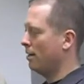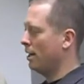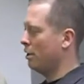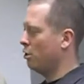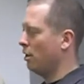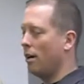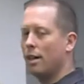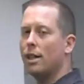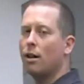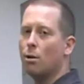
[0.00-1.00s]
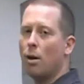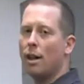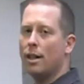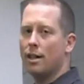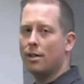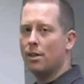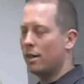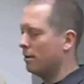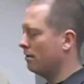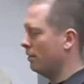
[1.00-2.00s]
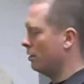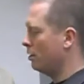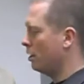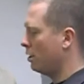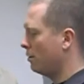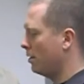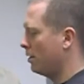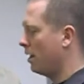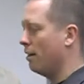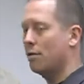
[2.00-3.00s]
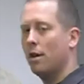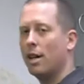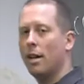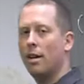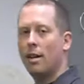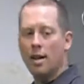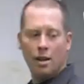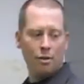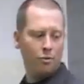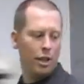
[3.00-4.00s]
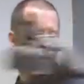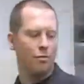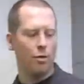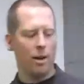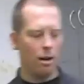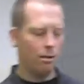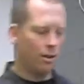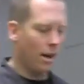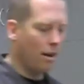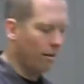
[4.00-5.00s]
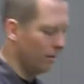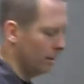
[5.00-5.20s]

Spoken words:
in the draw and how quiet it is. You can judge for yourself. So I'm going to fling a few arrows now.